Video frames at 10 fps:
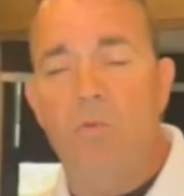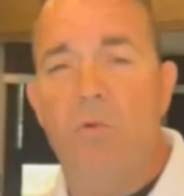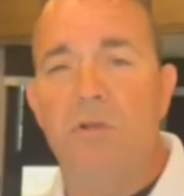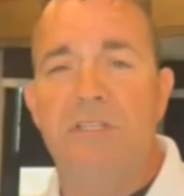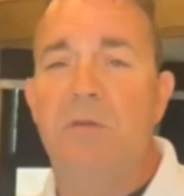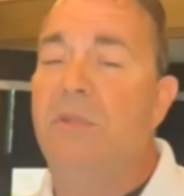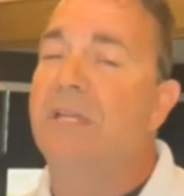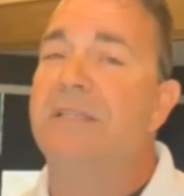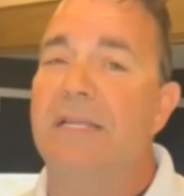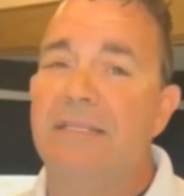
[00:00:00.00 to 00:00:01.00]
warranty with
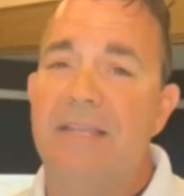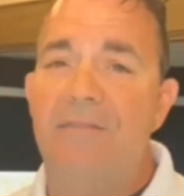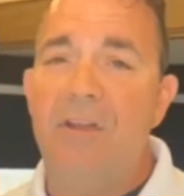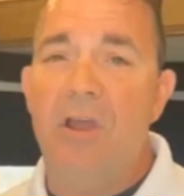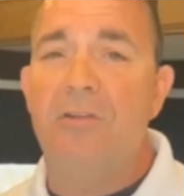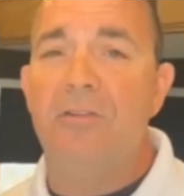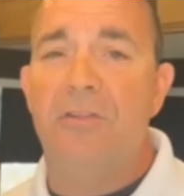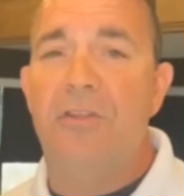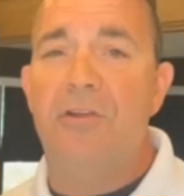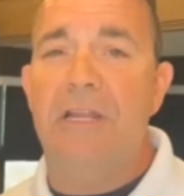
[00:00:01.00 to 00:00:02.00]
us. That's
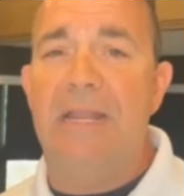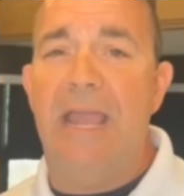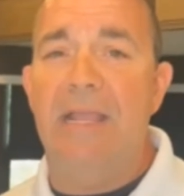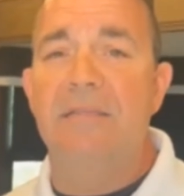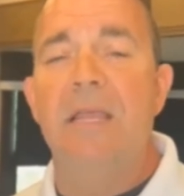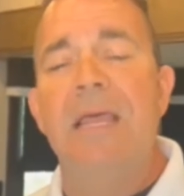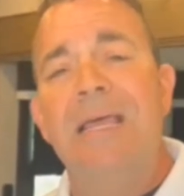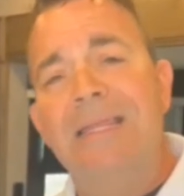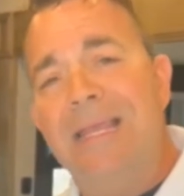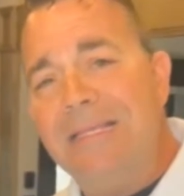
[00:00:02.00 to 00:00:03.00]
730 days.
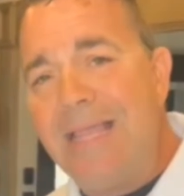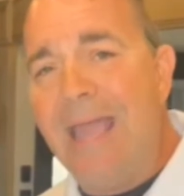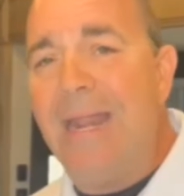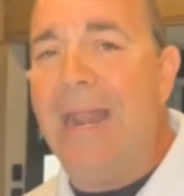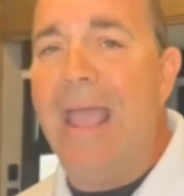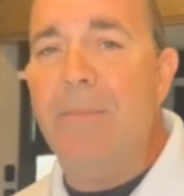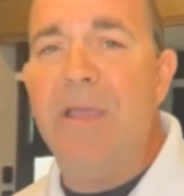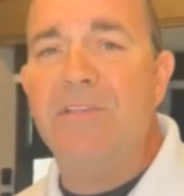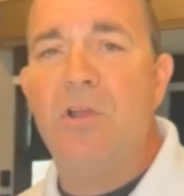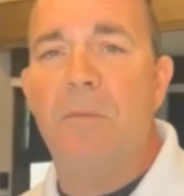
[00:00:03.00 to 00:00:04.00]
This had an
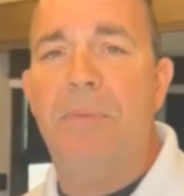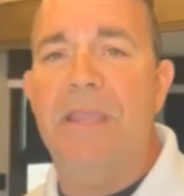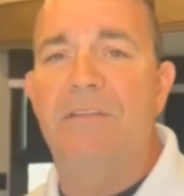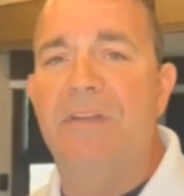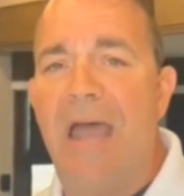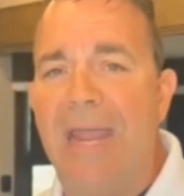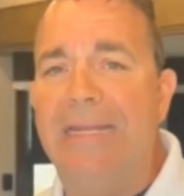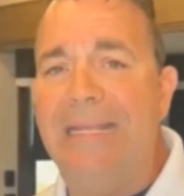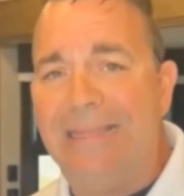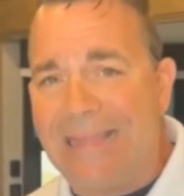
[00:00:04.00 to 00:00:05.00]
MSRP of
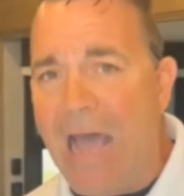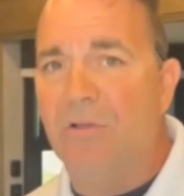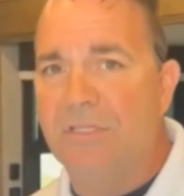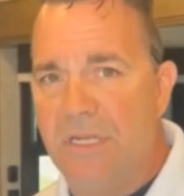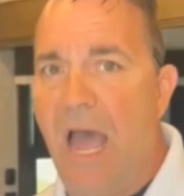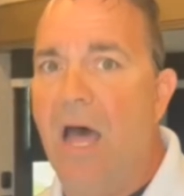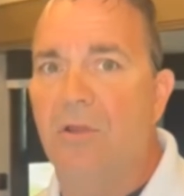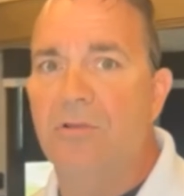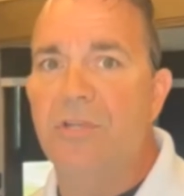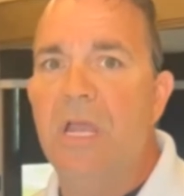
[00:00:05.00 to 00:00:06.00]

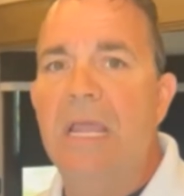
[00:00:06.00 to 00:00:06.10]
$90,000.